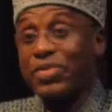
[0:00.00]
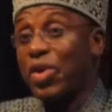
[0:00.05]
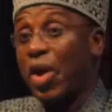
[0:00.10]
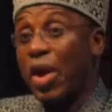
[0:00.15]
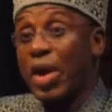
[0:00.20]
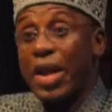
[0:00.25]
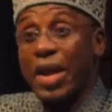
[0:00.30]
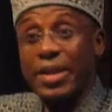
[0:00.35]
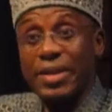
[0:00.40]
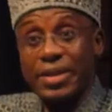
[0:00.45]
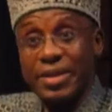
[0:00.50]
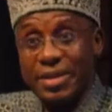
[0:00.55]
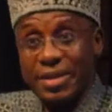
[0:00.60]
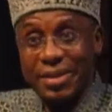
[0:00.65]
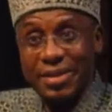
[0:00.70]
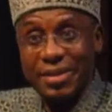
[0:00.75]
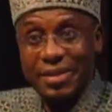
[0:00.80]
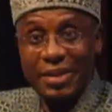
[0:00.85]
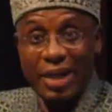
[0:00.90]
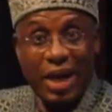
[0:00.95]
toilets.
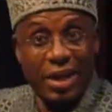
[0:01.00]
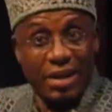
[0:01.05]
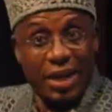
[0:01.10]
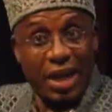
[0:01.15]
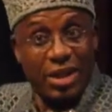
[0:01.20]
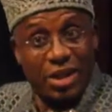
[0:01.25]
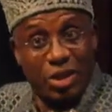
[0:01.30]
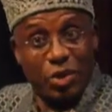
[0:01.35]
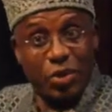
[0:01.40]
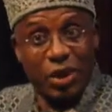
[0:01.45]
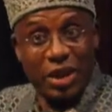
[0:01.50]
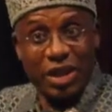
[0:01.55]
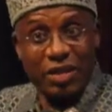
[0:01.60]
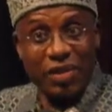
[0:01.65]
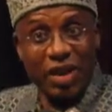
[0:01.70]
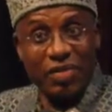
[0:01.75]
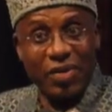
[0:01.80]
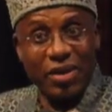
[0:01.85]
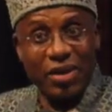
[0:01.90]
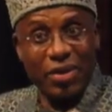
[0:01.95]
That's the
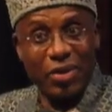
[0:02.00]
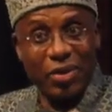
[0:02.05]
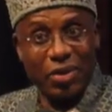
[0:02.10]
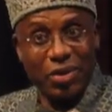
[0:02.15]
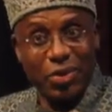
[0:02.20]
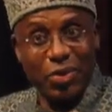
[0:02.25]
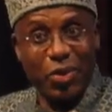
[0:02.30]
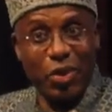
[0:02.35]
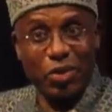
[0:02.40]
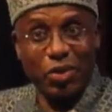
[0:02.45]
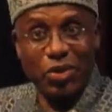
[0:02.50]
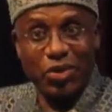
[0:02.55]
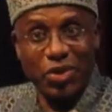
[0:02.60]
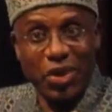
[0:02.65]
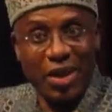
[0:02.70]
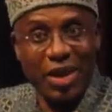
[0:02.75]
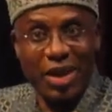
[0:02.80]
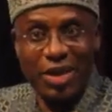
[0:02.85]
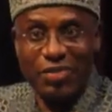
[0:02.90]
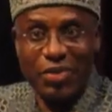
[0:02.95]
2,500. You go to
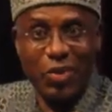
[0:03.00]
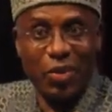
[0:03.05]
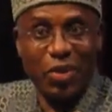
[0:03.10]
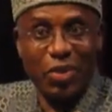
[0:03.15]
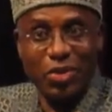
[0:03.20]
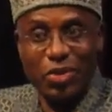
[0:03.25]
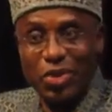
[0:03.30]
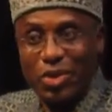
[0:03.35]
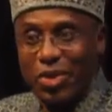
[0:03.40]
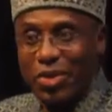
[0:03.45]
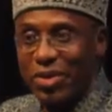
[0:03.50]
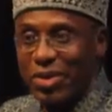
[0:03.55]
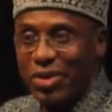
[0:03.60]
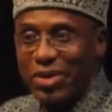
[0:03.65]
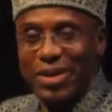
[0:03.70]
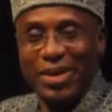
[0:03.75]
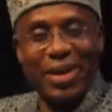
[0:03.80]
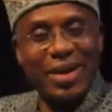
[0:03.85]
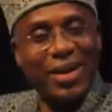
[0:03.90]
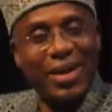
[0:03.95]
toilets if you want to.
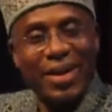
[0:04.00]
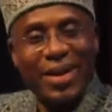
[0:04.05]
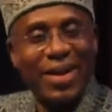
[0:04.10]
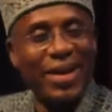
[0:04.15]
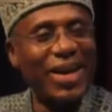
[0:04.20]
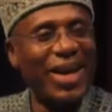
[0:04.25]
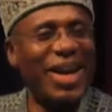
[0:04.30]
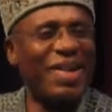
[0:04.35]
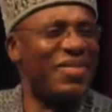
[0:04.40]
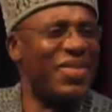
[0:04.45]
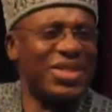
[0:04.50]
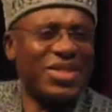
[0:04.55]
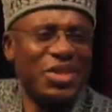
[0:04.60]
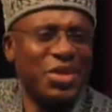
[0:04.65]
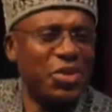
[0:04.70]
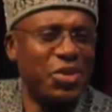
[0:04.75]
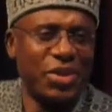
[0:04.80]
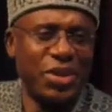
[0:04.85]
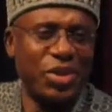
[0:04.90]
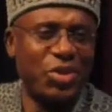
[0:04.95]
Everything
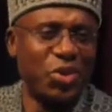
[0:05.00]
you need